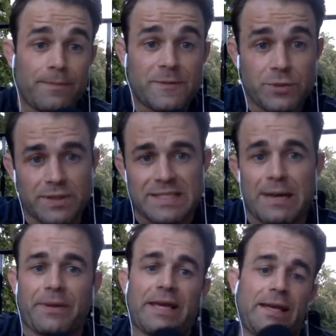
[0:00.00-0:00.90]
to the
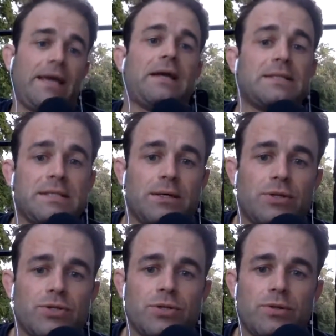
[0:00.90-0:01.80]
topic at hand.
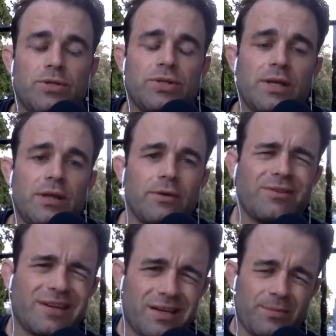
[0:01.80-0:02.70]
So the
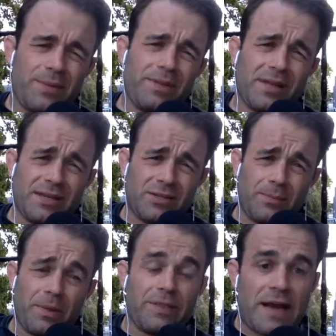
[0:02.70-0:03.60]
other, maybe like a
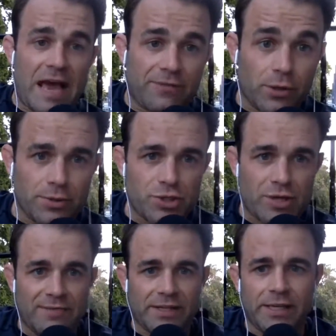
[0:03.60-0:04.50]
month and a half ago, I was
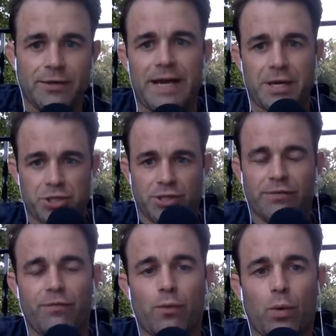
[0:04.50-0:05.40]
traveling internationally
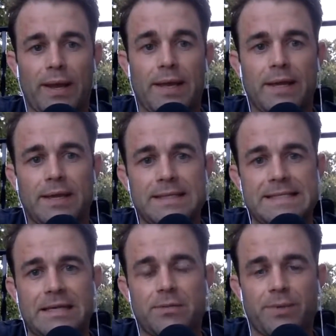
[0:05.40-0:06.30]
for a
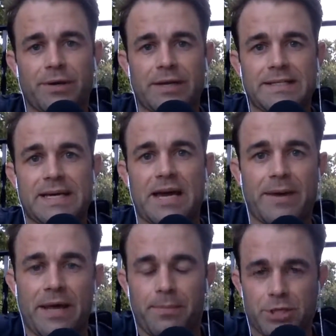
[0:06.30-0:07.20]
extended period of time.
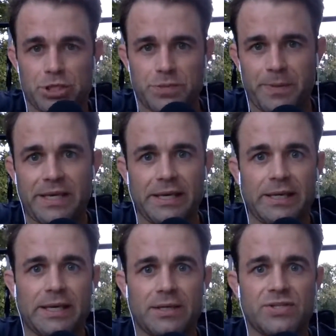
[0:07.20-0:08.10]
I had a bunch of speaking
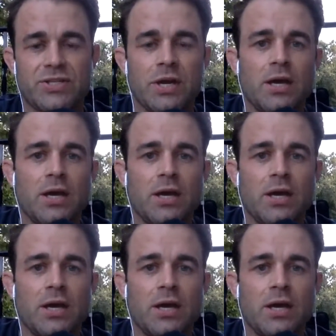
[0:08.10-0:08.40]
gigs